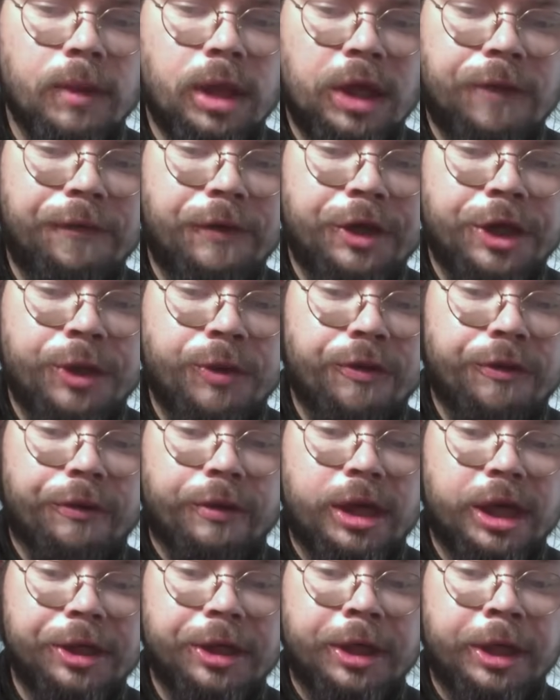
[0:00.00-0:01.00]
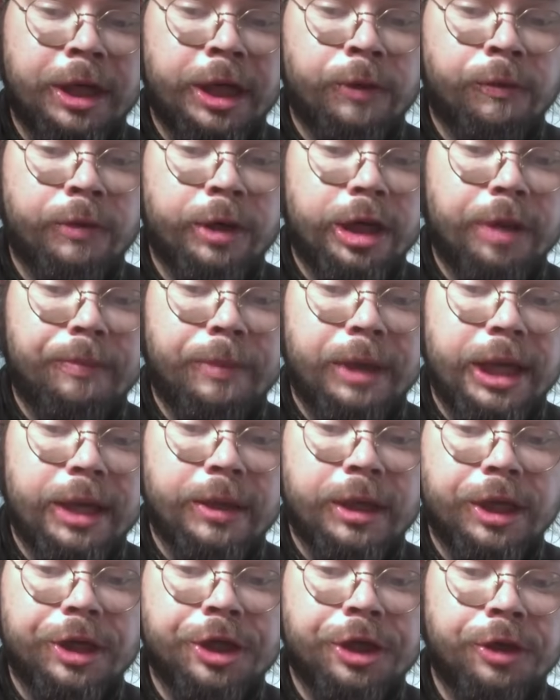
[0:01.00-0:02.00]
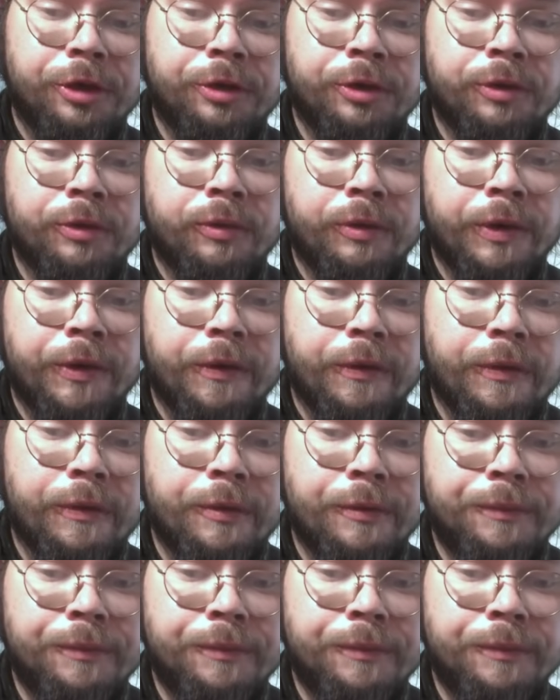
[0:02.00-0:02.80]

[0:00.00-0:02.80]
If you choose not to eat red meat, that's your choice.